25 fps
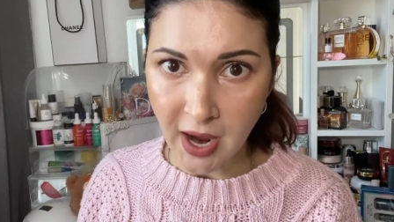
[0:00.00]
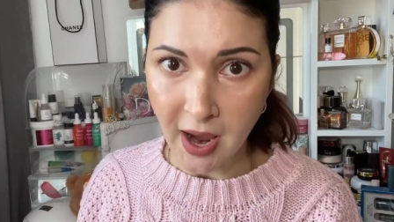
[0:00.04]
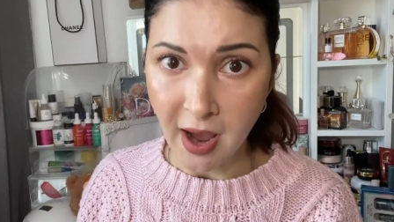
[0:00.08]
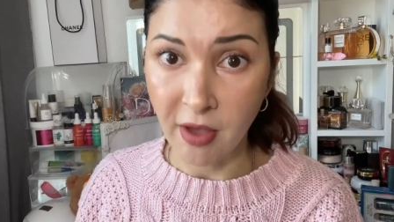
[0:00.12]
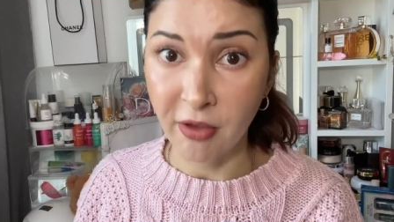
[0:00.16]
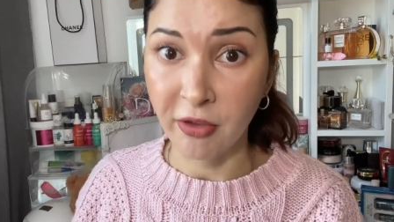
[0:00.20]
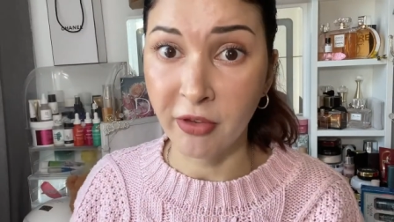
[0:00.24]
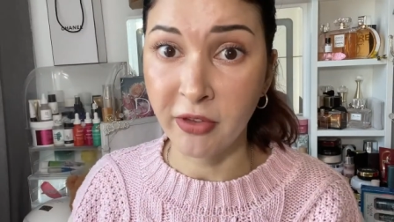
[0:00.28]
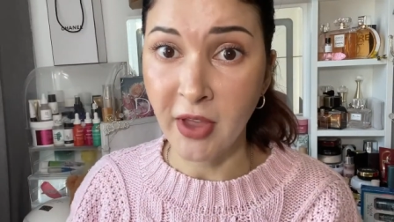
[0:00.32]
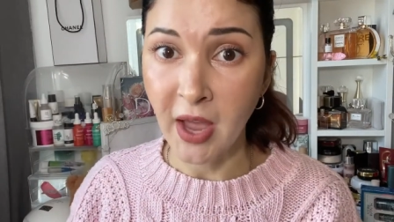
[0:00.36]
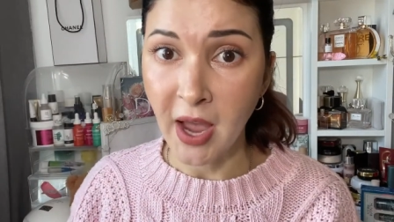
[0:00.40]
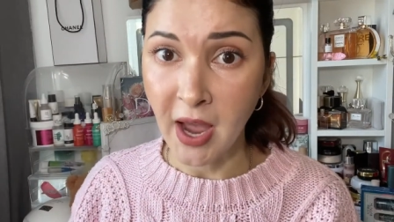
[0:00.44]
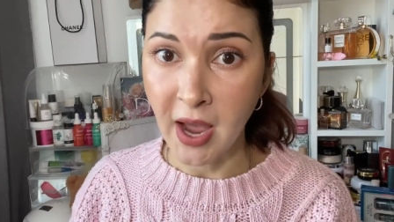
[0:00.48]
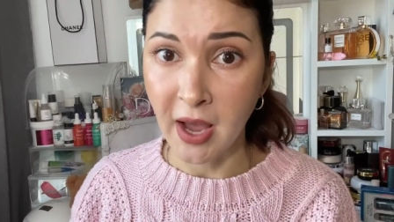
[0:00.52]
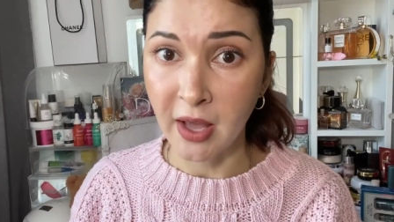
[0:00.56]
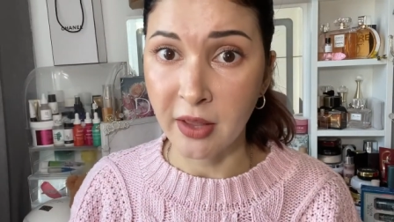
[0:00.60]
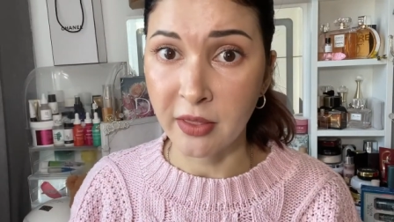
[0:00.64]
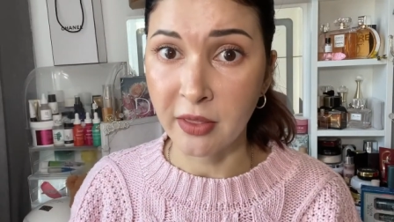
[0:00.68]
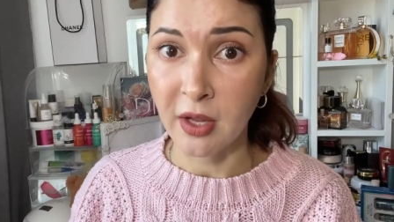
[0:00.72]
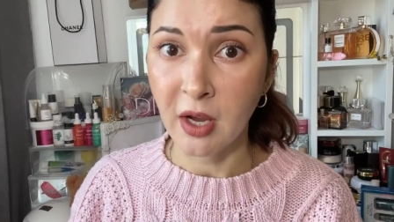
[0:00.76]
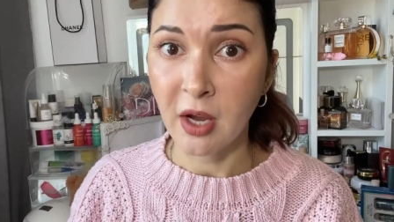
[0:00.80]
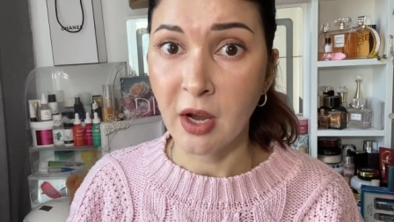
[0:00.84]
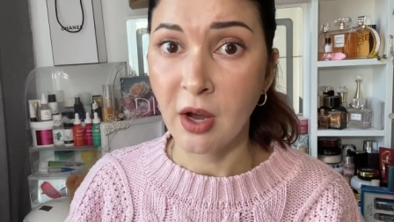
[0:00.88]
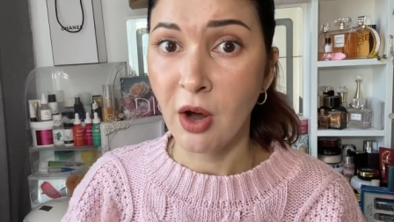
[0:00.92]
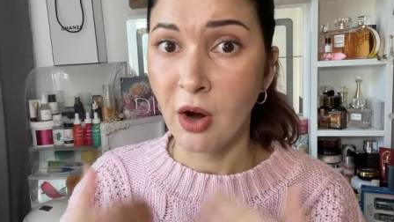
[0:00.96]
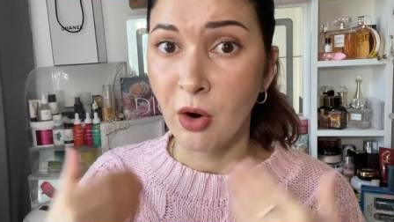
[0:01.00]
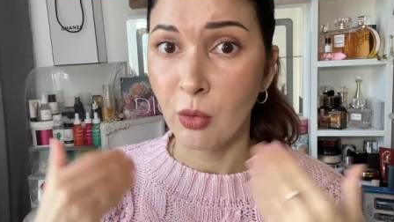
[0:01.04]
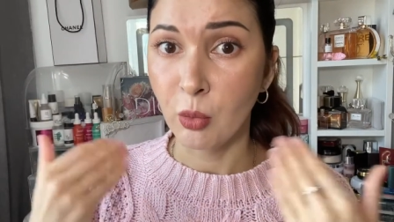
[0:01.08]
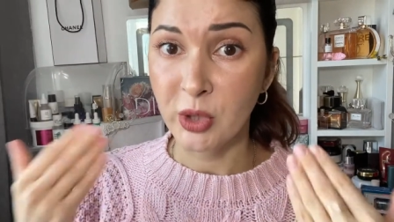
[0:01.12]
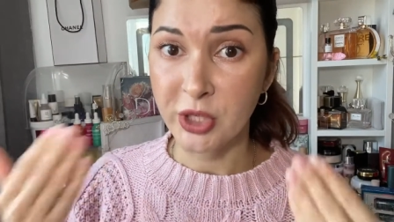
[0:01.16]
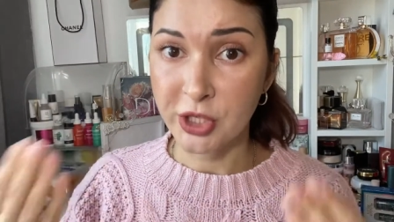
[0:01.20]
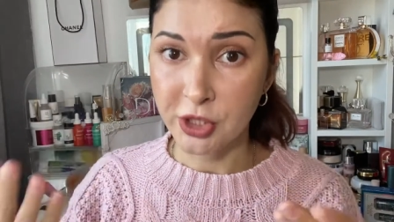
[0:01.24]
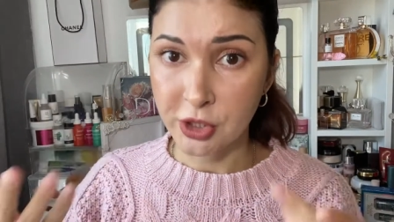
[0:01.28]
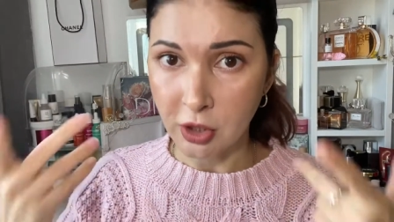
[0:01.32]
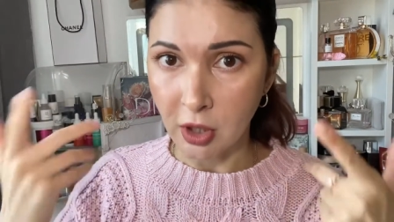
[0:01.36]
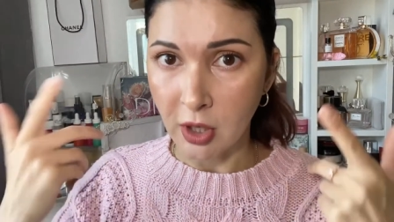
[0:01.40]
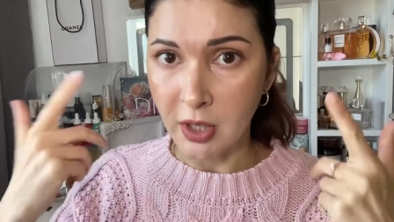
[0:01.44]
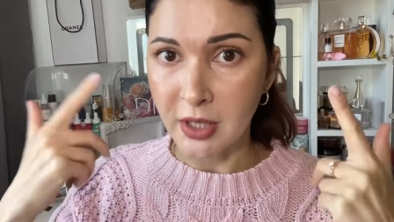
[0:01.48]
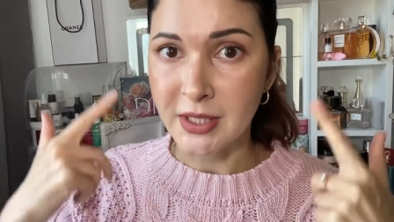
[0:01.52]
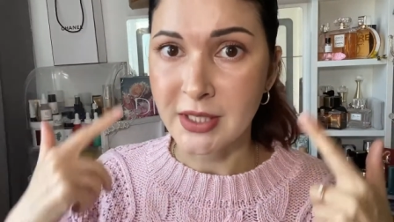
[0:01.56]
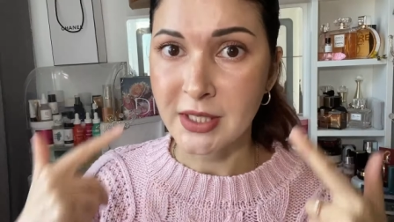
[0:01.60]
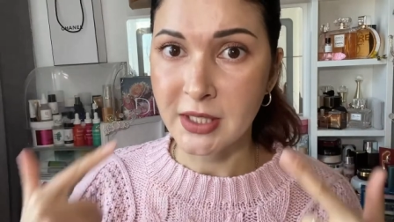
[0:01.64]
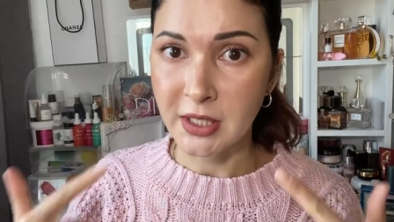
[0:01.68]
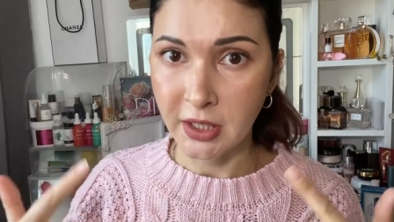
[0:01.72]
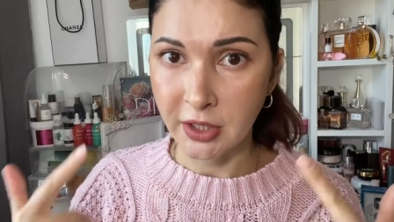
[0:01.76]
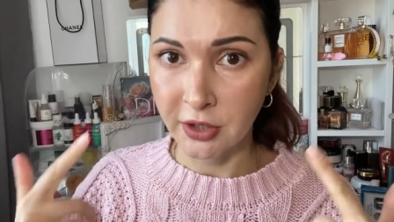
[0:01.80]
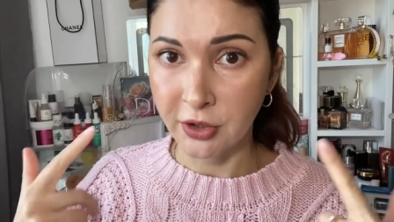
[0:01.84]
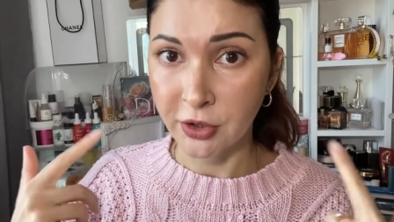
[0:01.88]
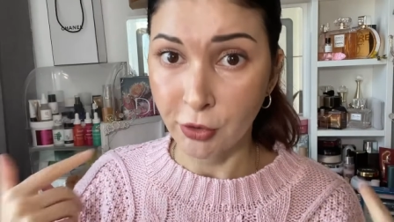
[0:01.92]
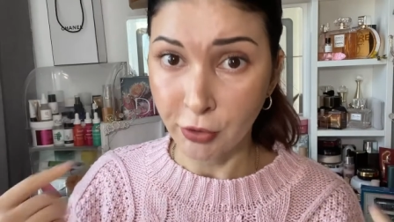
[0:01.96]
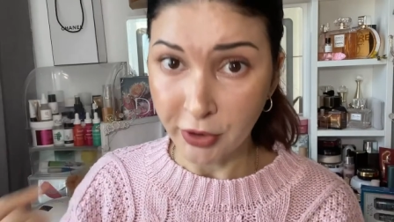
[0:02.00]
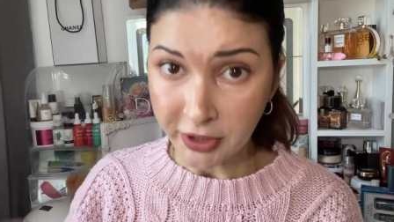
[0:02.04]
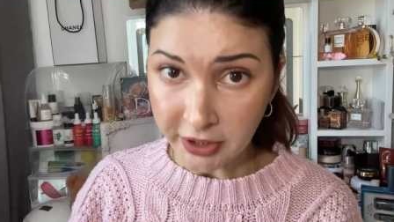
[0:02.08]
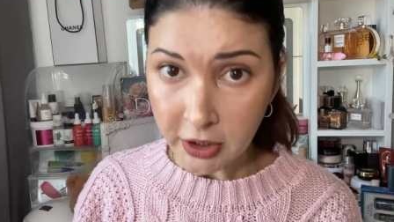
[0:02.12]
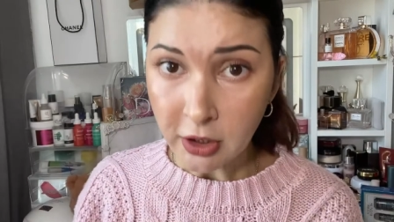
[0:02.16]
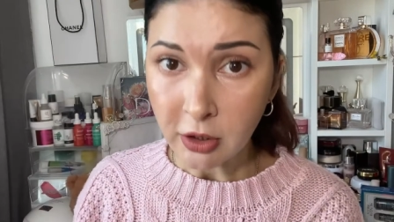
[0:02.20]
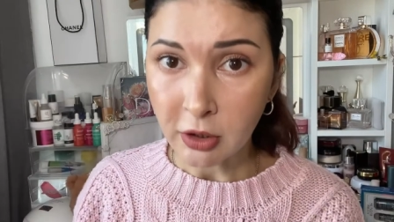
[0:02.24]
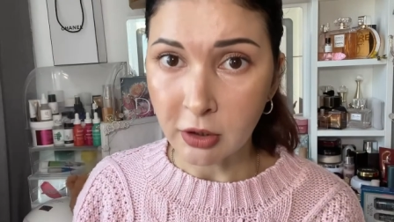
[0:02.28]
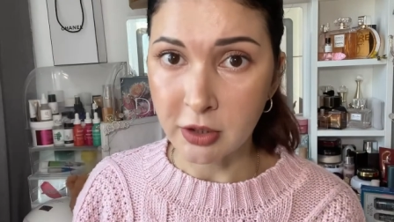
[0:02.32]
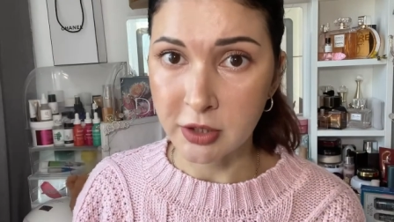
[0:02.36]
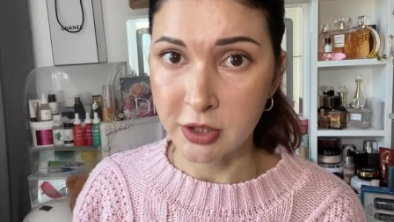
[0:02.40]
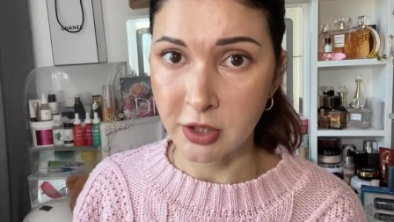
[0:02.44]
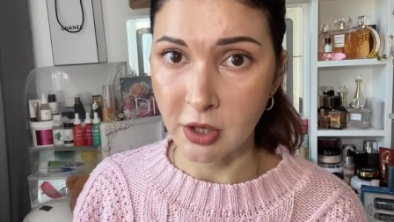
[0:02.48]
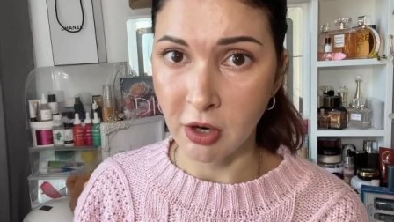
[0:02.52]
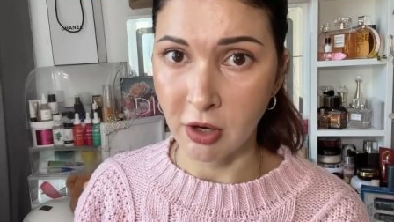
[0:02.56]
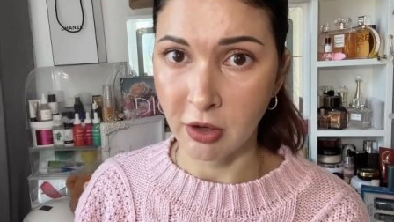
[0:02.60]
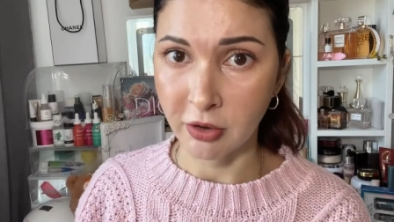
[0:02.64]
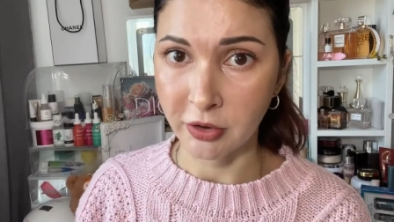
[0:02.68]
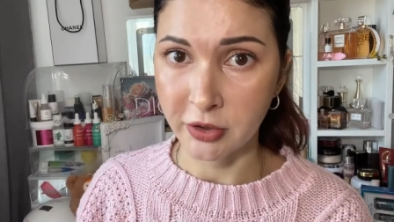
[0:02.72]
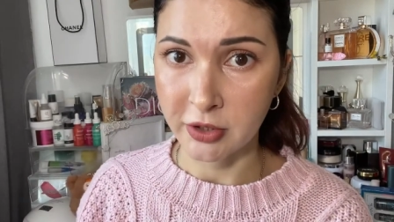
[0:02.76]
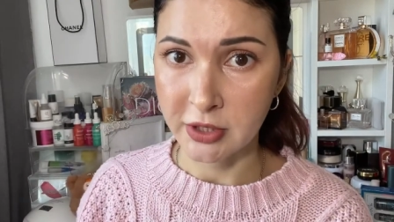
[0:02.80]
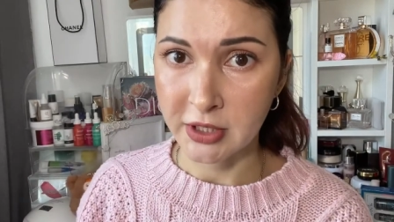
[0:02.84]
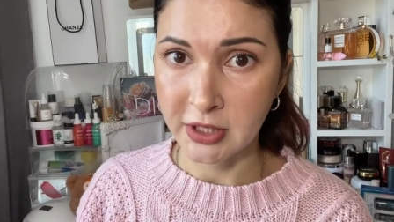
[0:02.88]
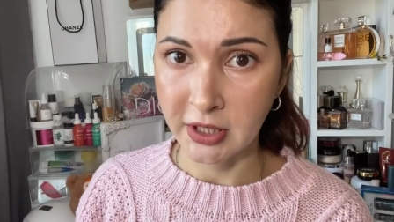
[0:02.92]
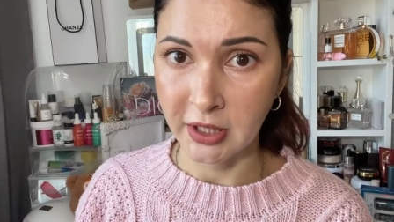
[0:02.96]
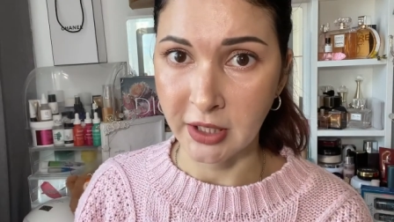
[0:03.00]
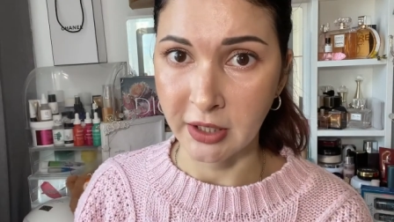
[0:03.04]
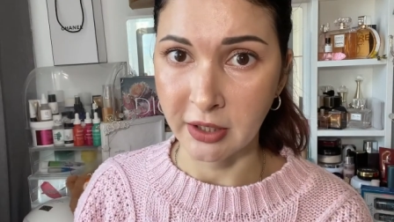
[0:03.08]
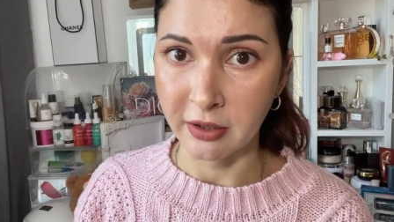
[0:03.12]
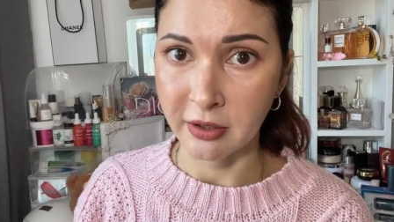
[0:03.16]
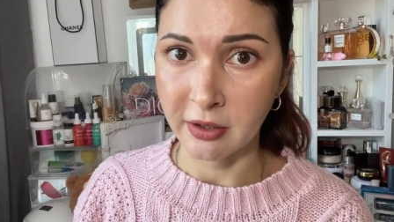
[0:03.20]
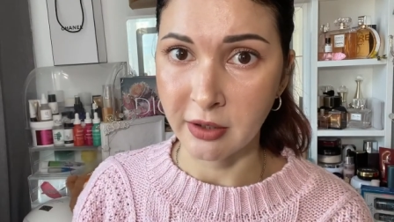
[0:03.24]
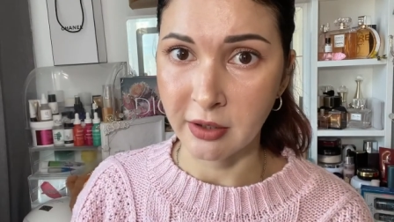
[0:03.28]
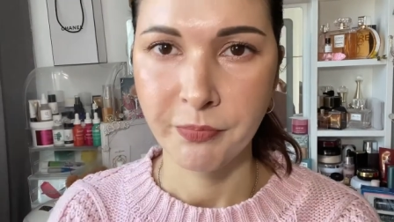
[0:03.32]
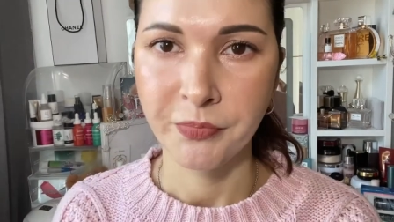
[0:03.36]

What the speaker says: And then we start seeing the wrinkles on the skin.